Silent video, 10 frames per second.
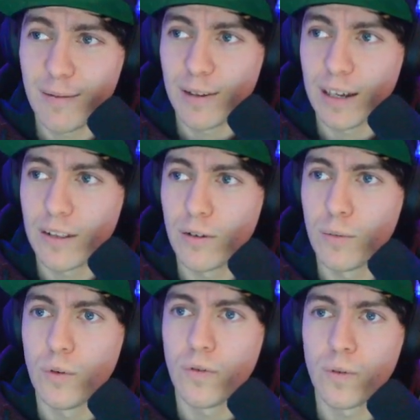get to the
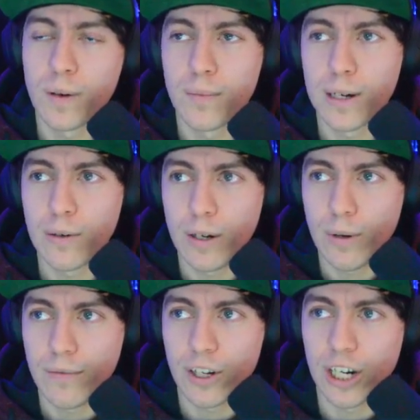move. But we do have
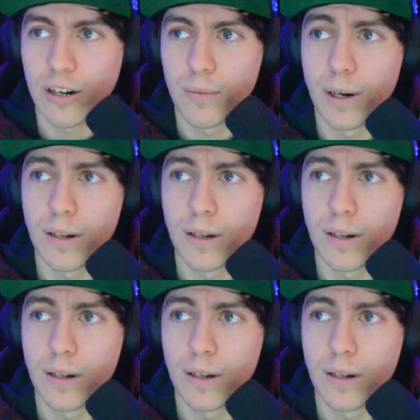the Shadow Ball.